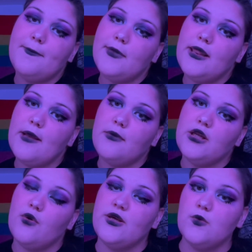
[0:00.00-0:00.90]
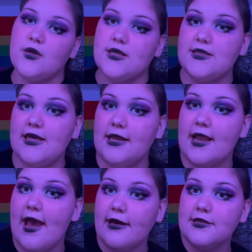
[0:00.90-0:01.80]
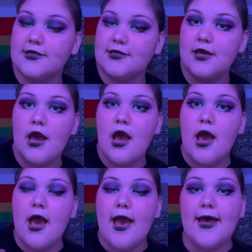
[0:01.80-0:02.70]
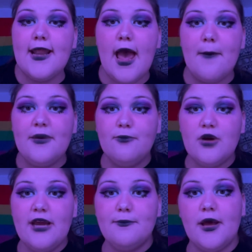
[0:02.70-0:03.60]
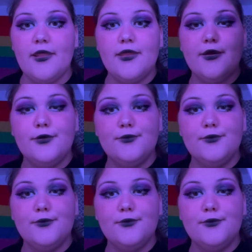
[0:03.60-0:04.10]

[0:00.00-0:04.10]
Let me know what you want to see next. And happy Pride Month.